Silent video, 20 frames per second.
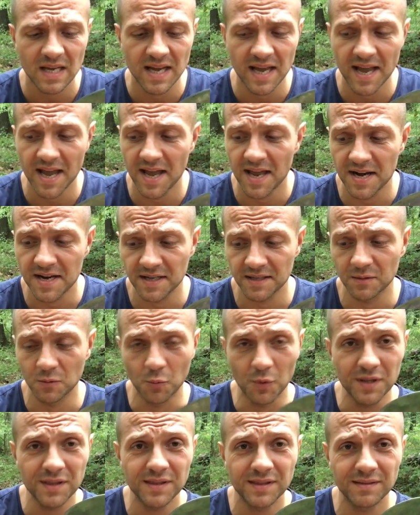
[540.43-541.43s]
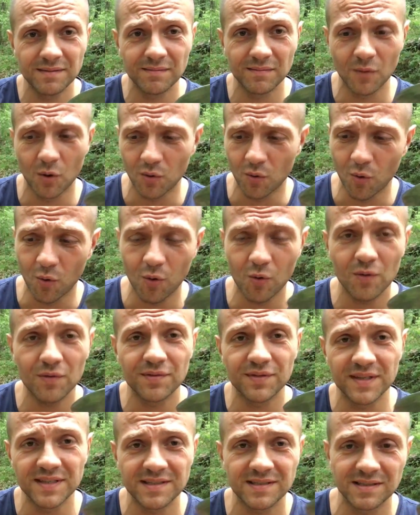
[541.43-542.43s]
And with all
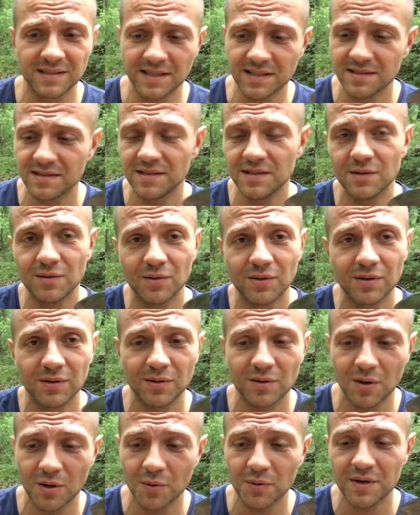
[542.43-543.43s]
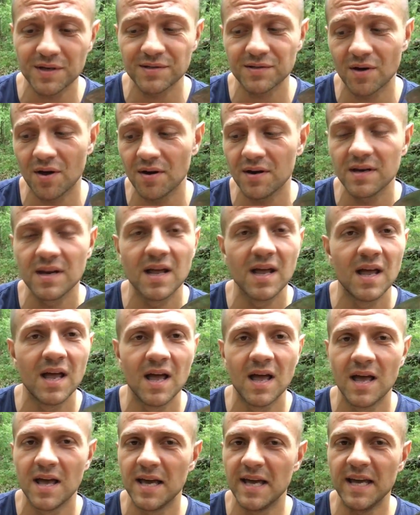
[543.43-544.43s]
this linseed oil coatings on it,
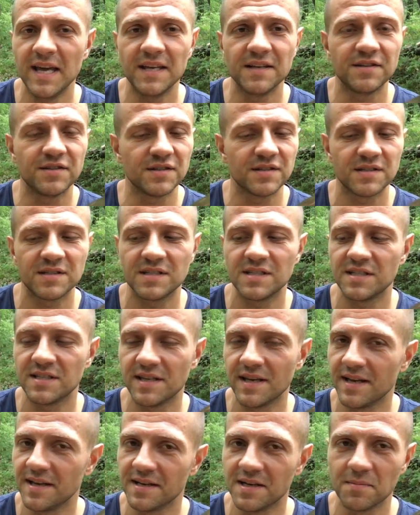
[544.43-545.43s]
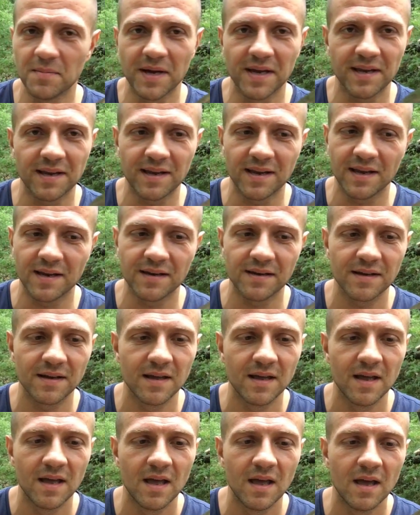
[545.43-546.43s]
it just stayed in my
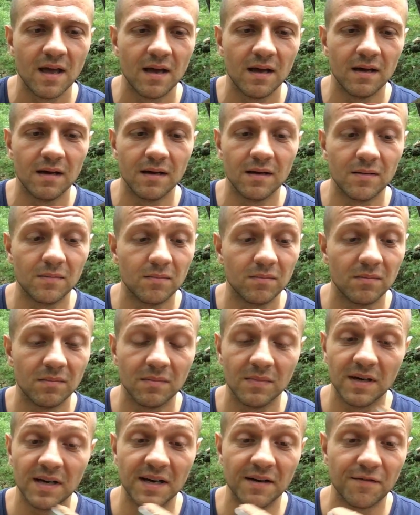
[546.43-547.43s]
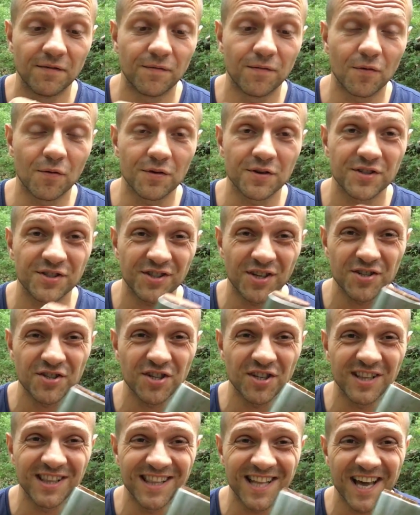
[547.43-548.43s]
hand. For such
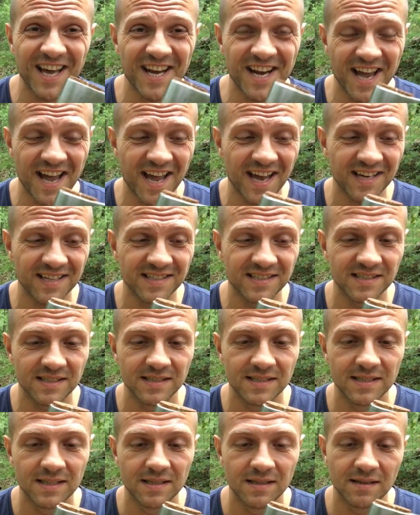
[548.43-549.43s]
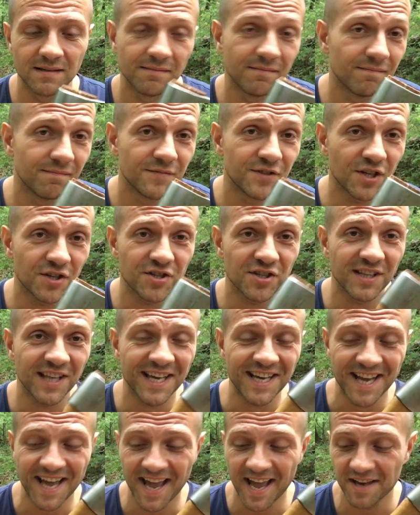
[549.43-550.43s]
a light axe, such a
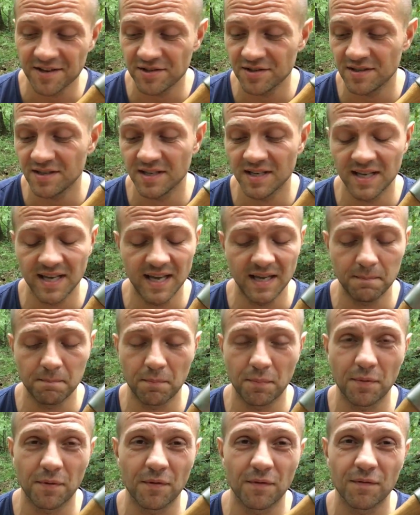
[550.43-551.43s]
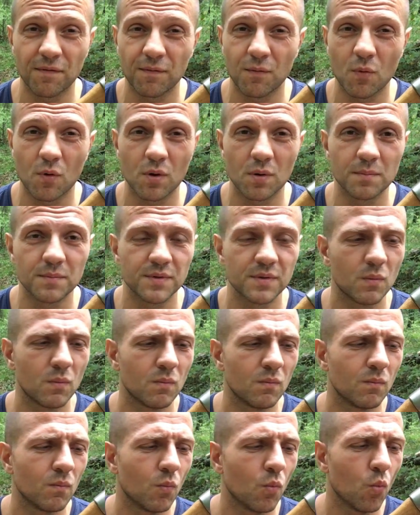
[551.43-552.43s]
light hatchet, it performs
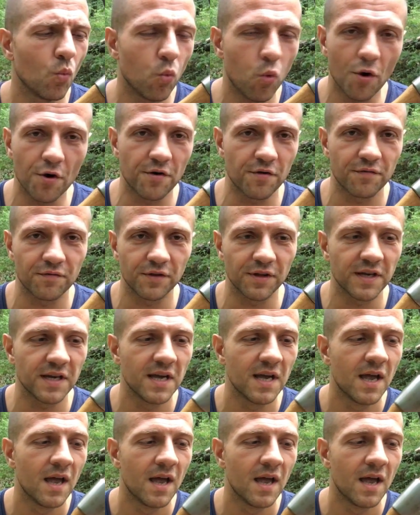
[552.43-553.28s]
wonderfully.